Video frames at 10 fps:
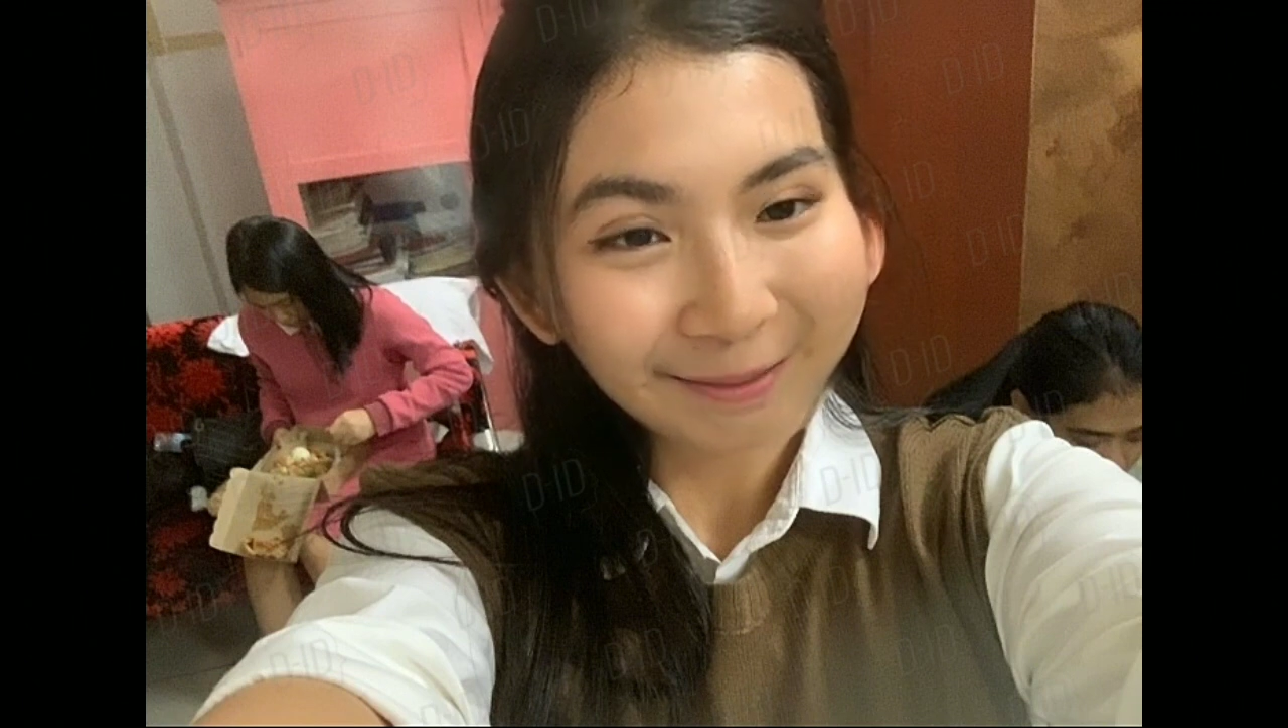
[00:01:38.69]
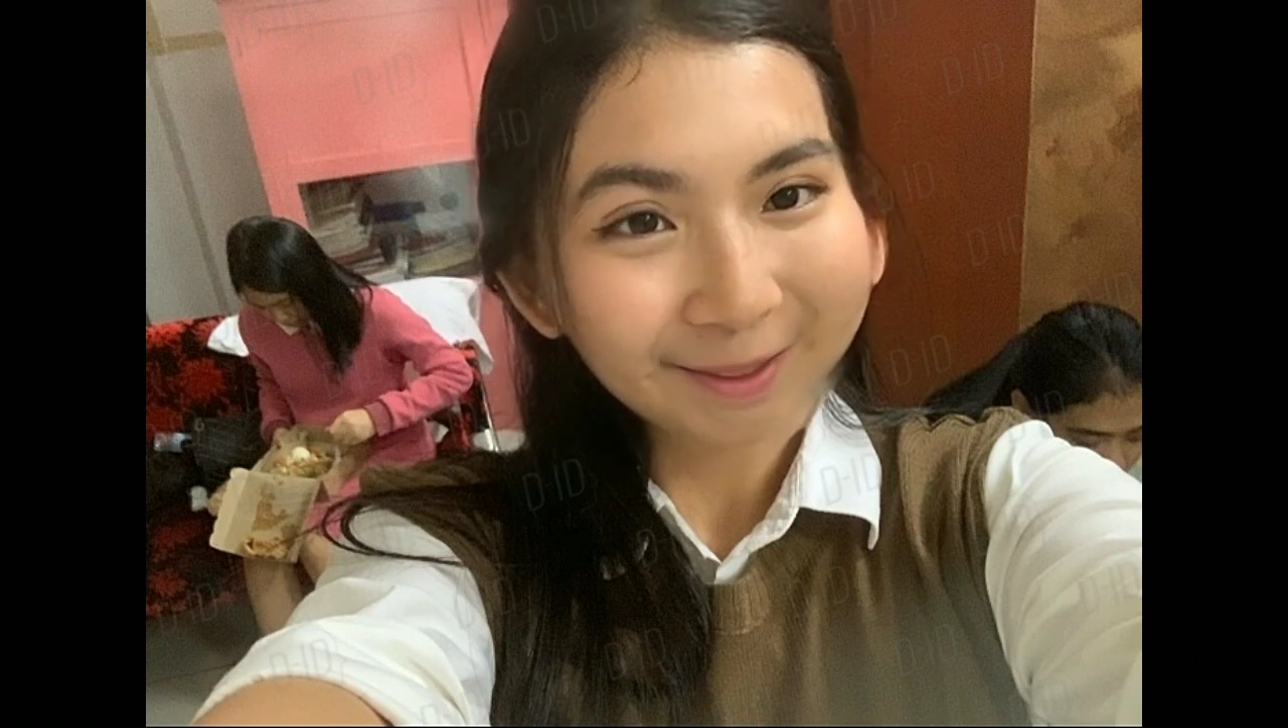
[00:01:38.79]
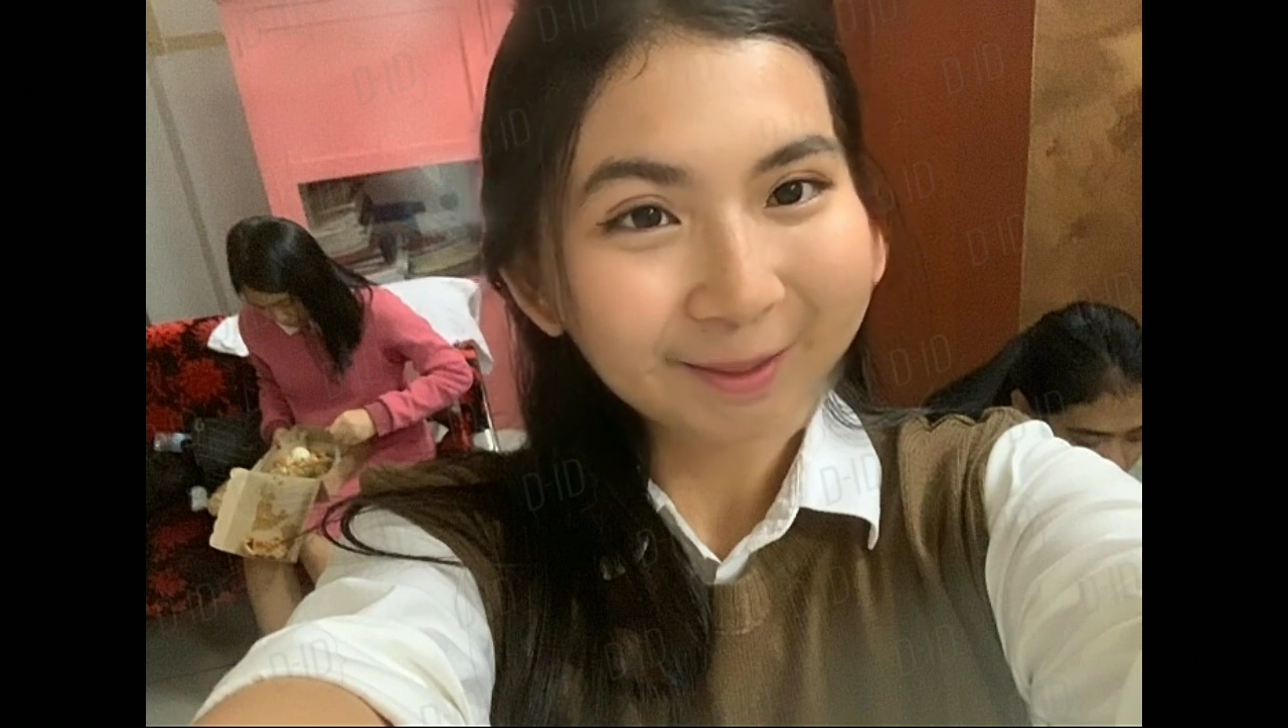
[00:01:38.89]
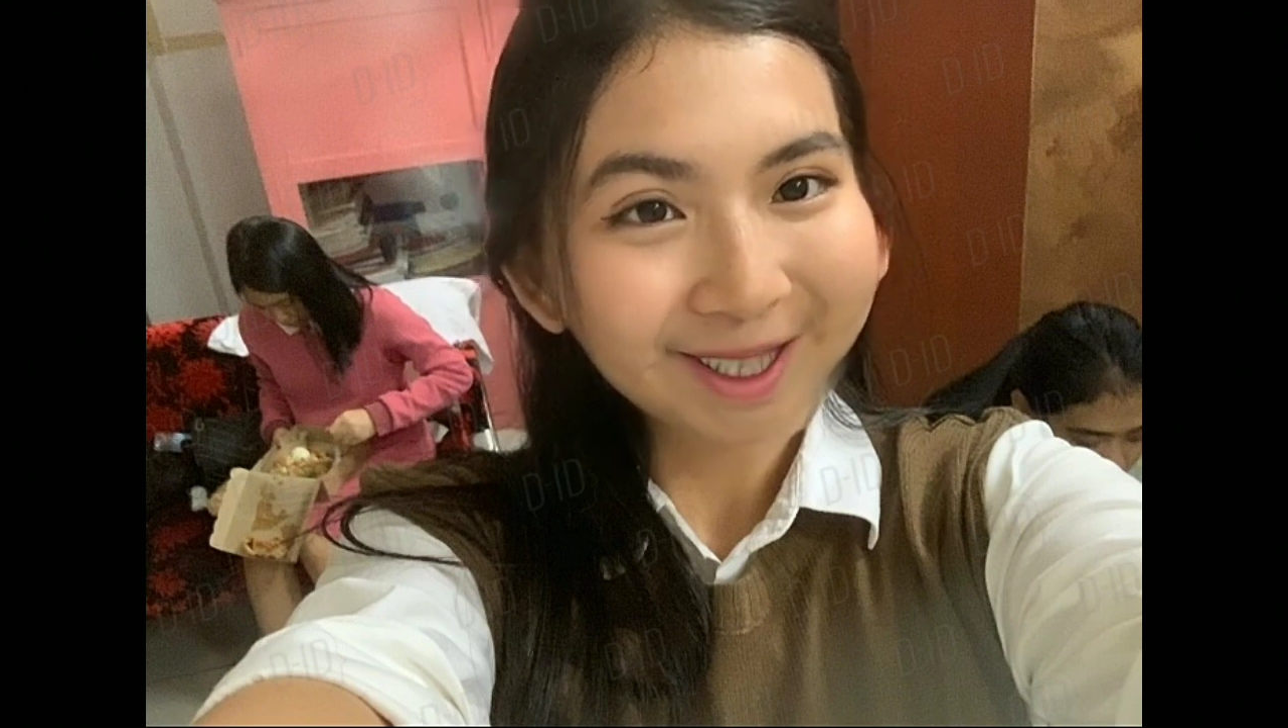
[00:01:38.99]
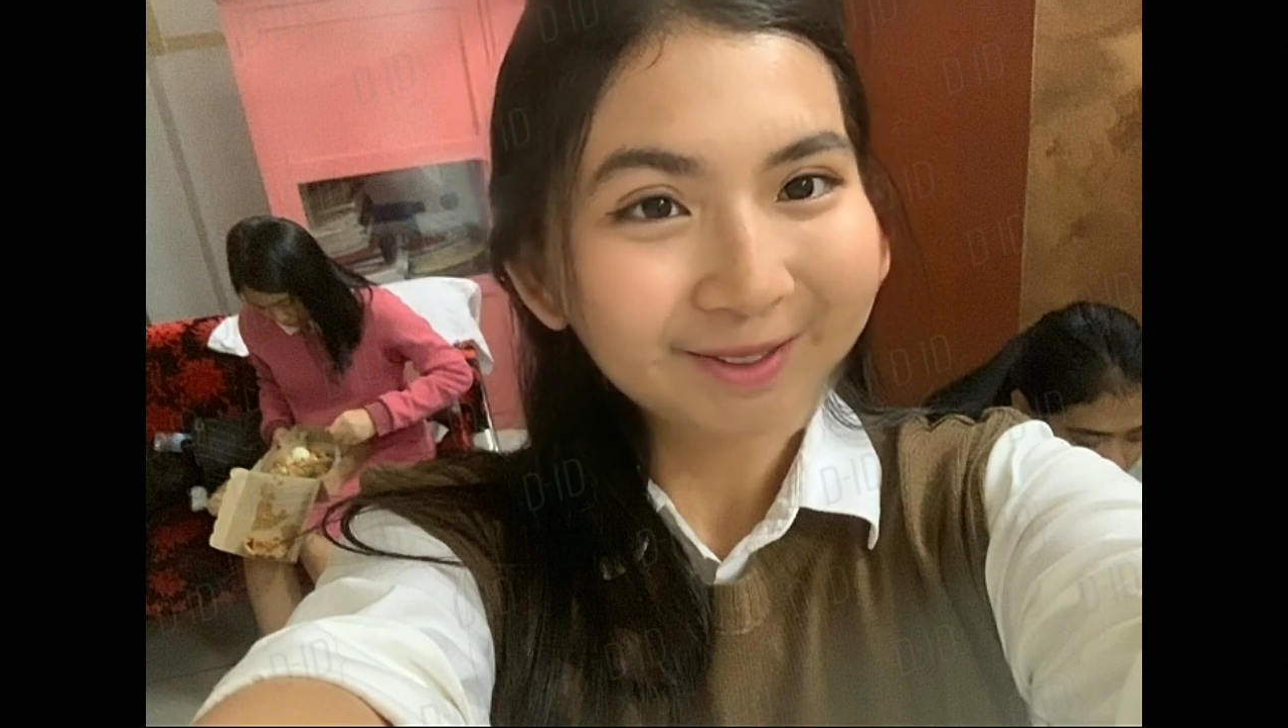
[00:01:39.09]

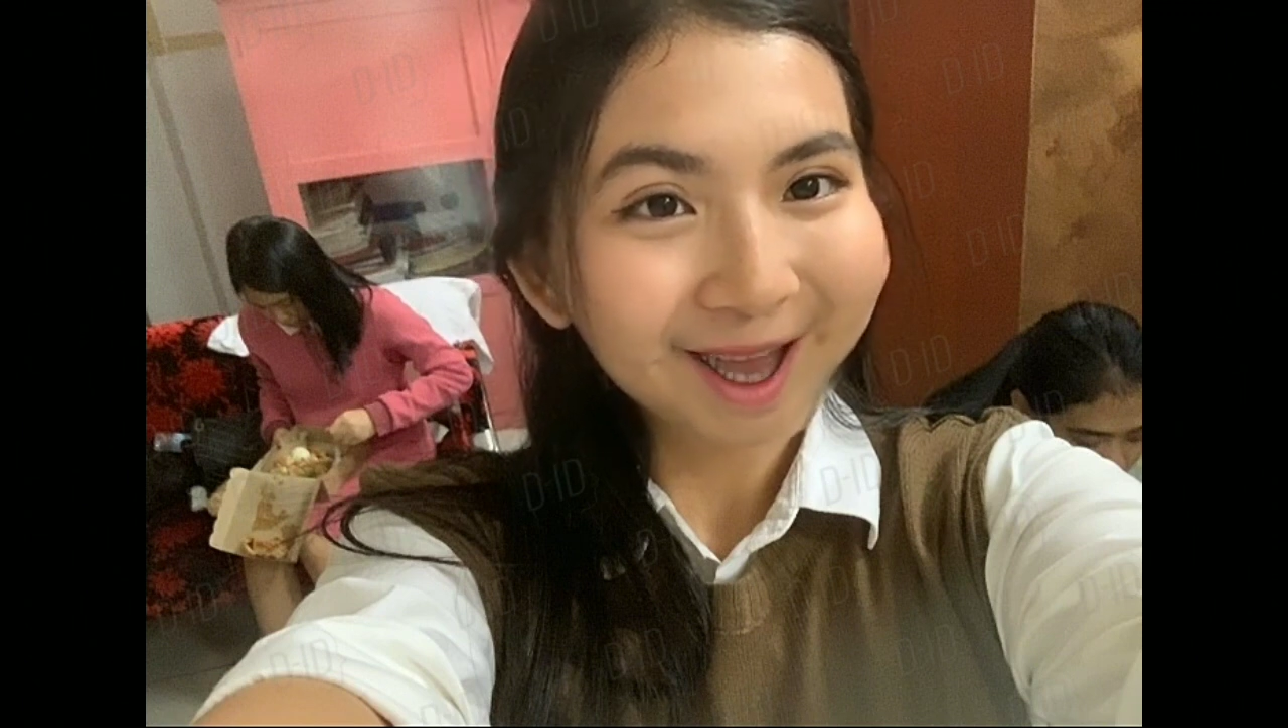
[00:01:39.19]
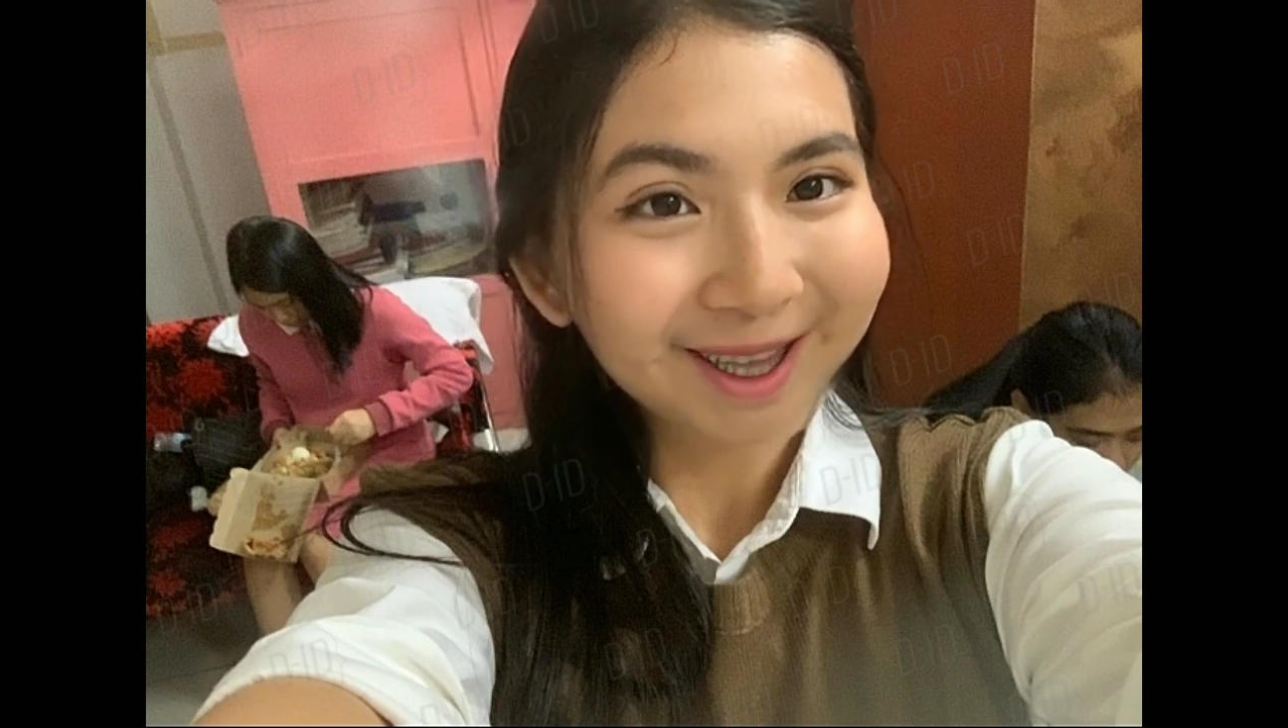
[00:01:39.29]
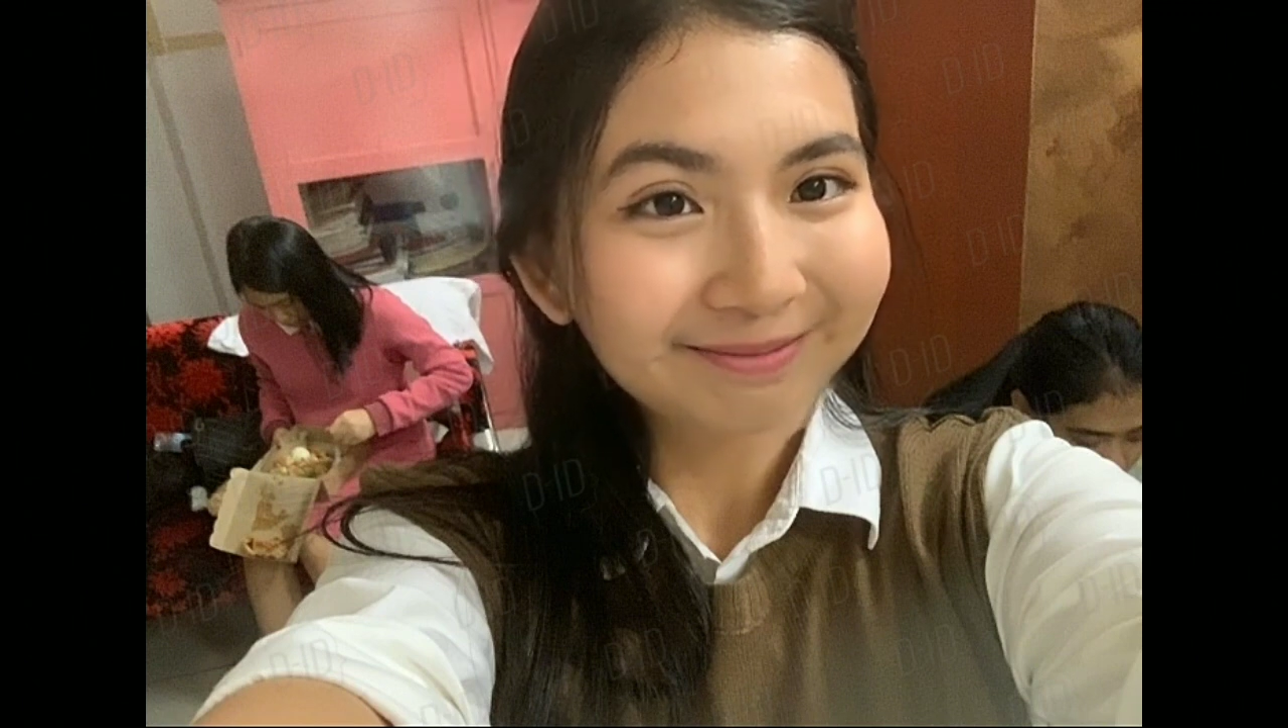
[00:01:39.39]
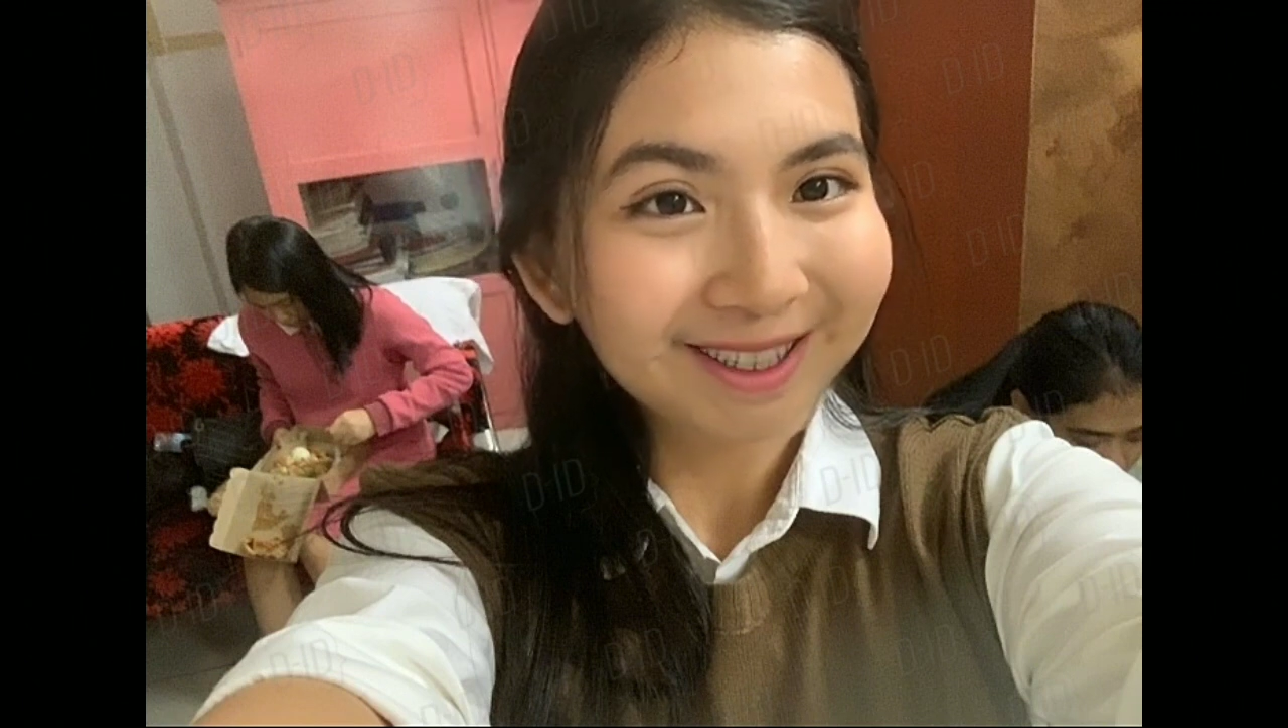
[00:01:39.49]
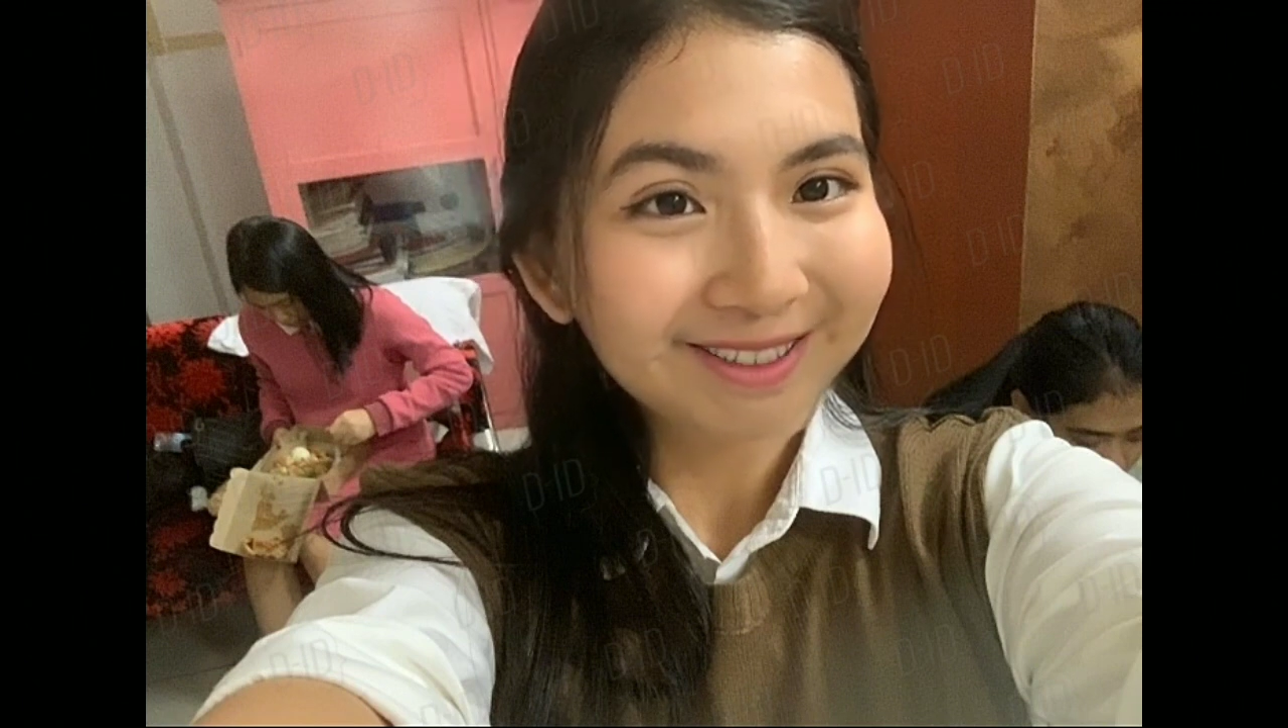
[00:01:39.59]
between a
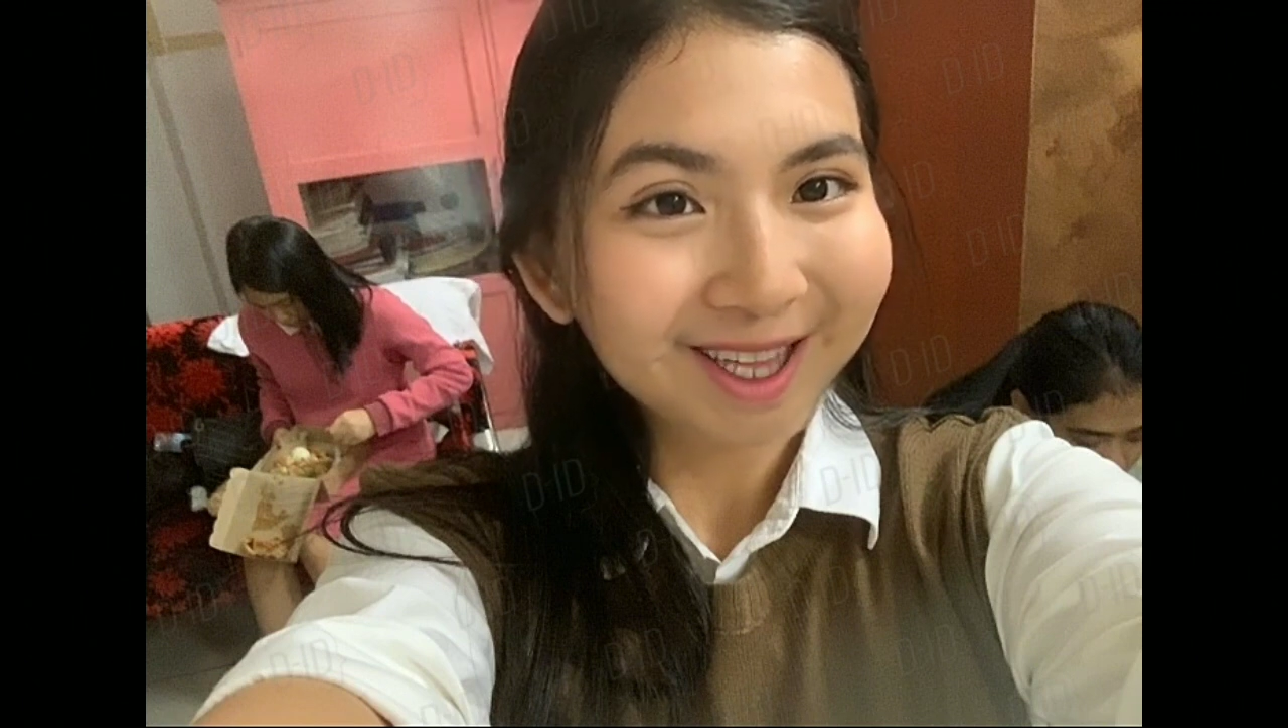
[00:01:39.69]
graph and its